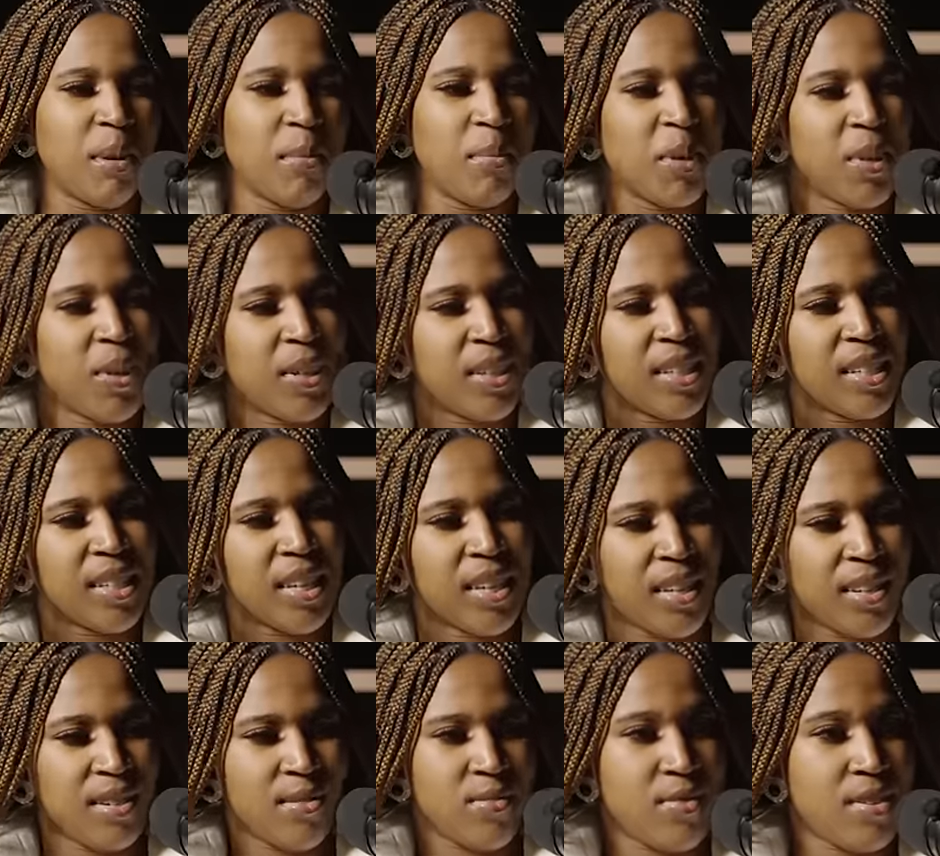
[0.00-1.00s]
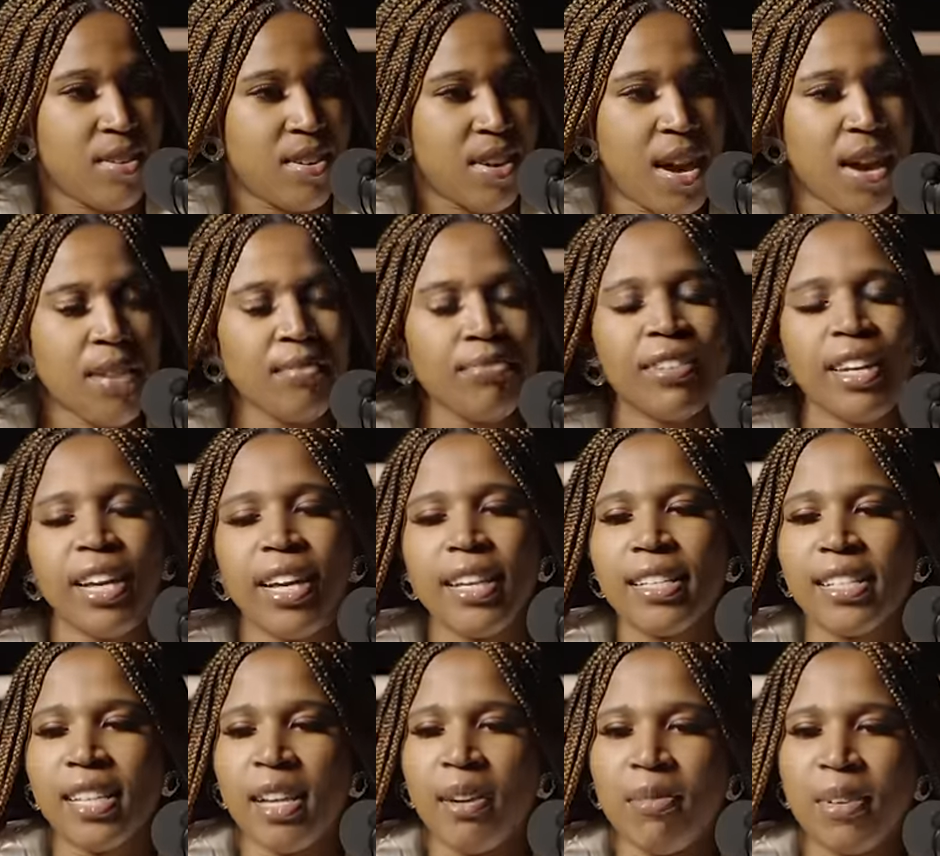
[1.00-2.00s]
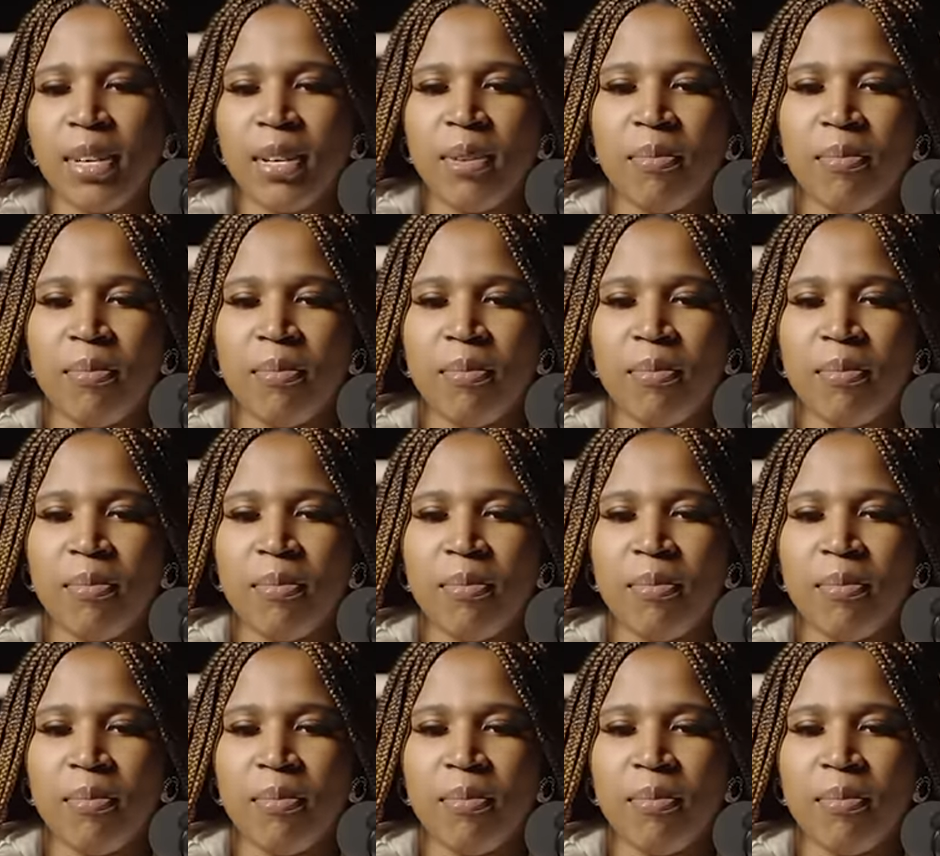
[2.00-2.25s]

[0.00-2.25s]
parents uh, were not fans of it,